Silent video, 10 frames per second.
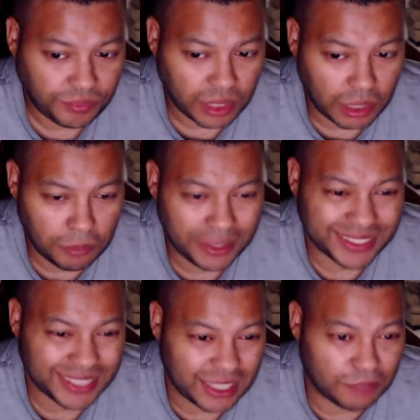I'm pretty
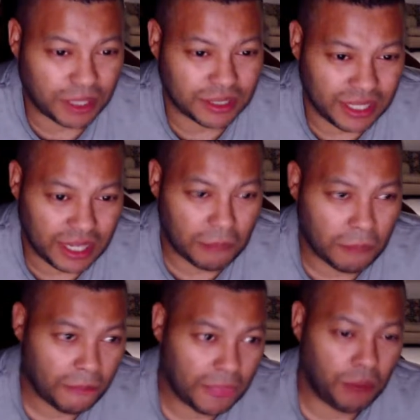excited about that.
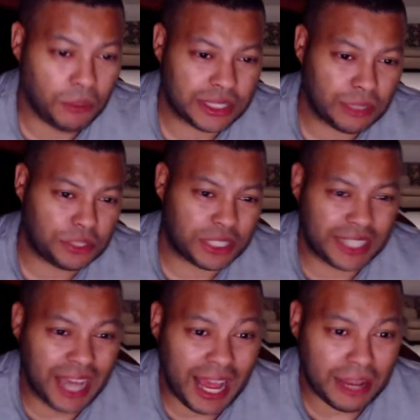I want to see what you
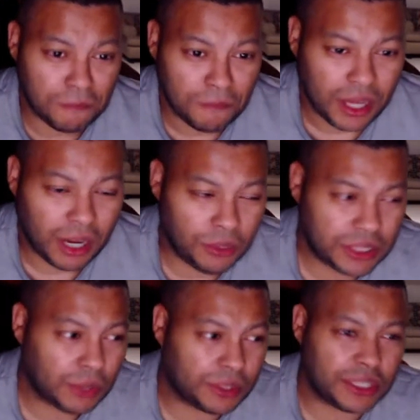got. I want to
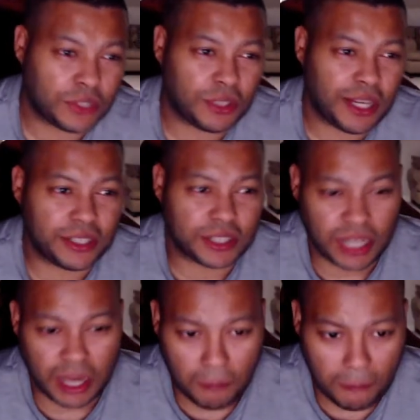see what these creators
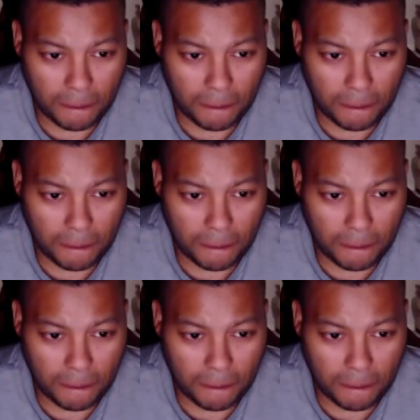got.